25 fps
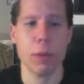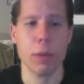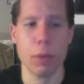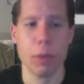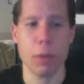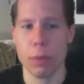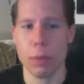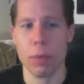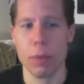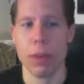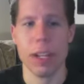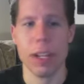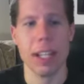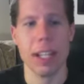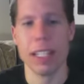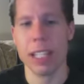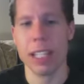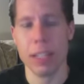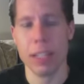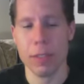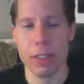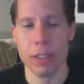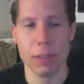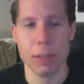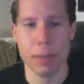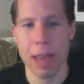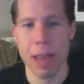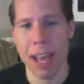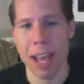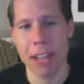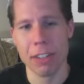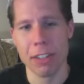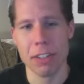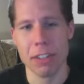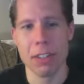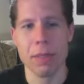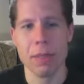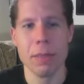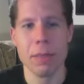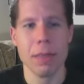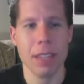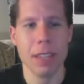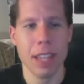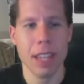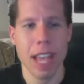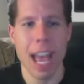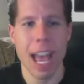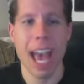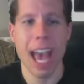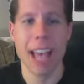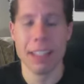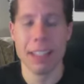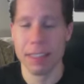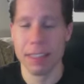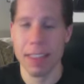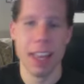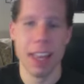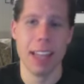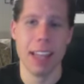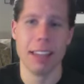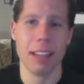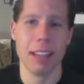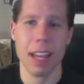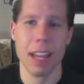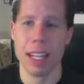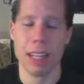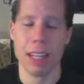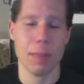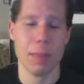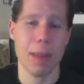would put a Divas match as the headlining